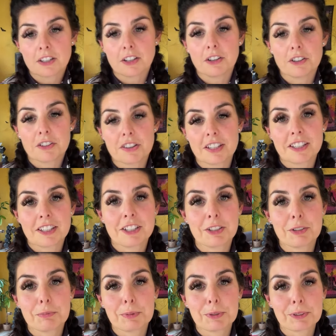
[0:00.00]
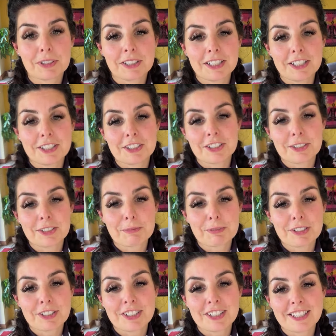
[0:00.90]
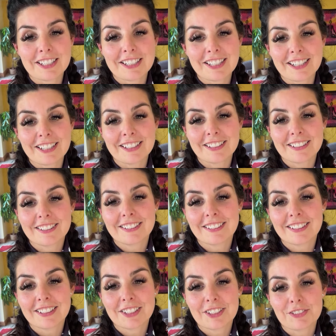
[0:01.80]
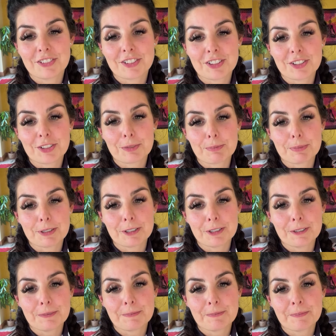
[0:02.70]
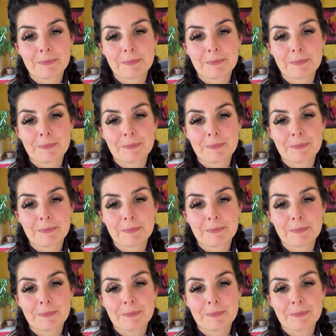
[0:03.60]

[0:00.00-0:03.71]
Oh, thank you, Blood Legion. I appreciate that. Thank you for the support.